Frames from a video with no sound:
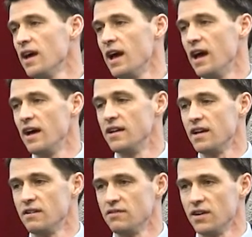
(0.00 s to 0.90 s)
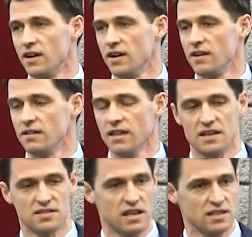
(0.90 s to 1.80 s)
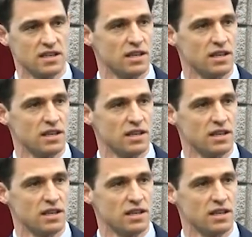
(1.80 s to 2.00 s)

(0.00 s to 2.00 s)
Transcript: And have last 18